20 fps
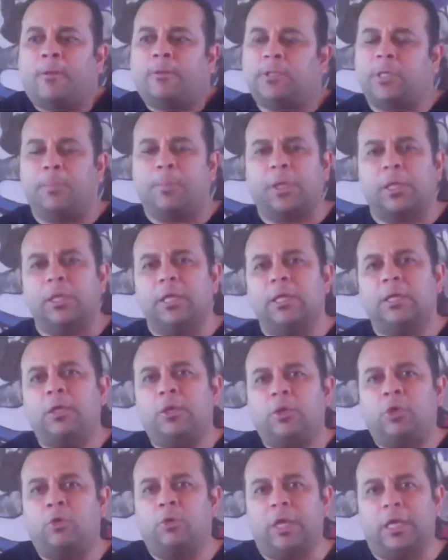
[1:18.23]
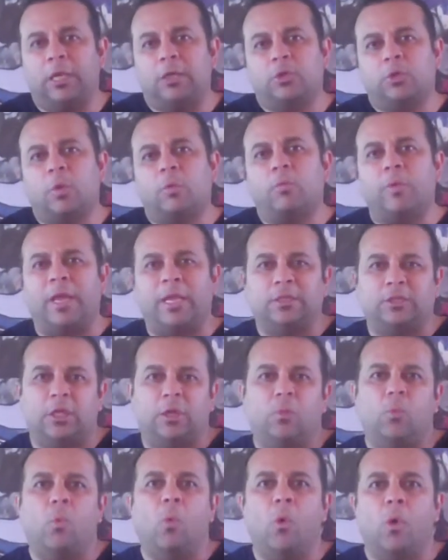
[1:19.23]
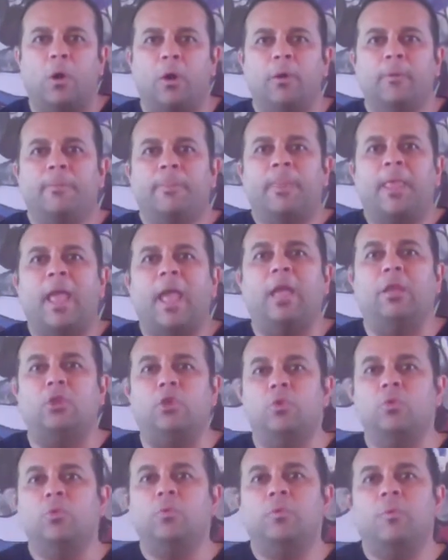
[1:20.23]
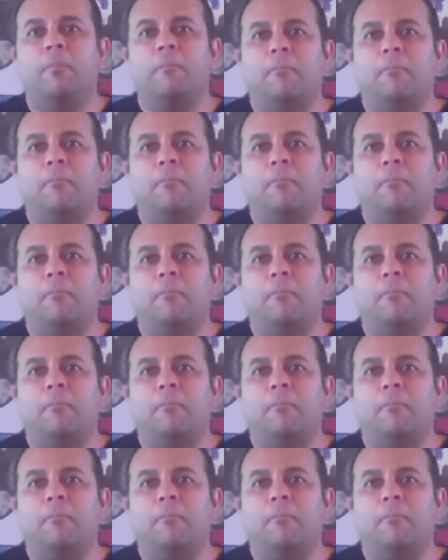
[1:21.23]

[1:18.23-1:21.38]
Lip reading: Typically, you get into a raising war and you